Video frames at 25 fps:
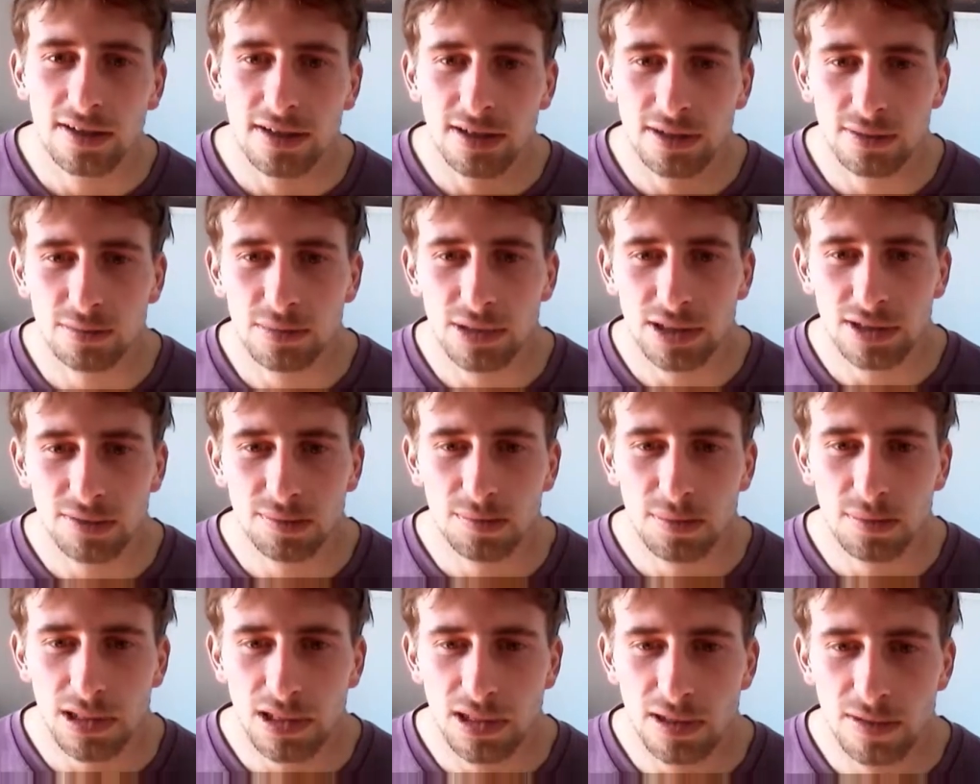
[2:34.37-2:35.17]
It
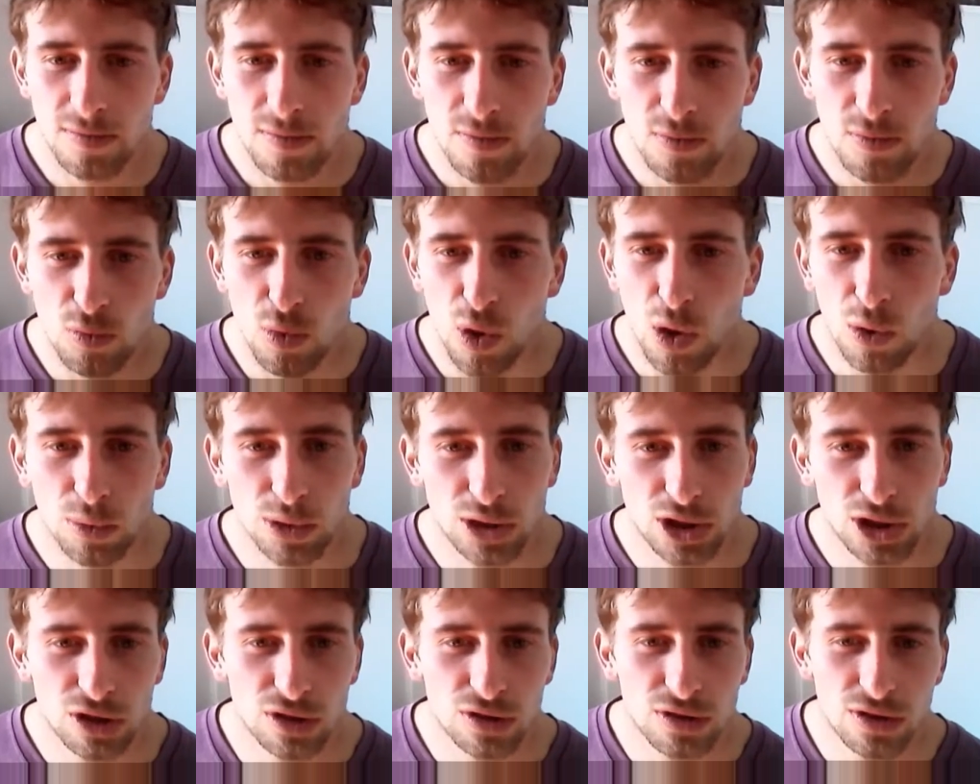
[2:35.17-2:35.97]
must be what
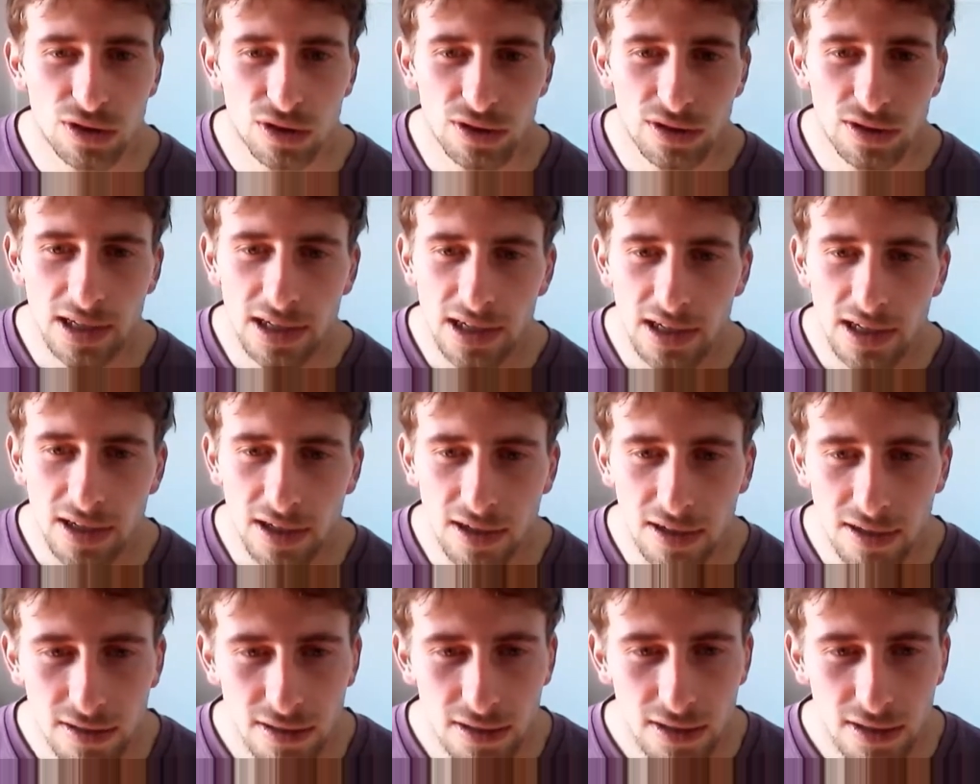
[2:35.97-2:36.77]
we should do now.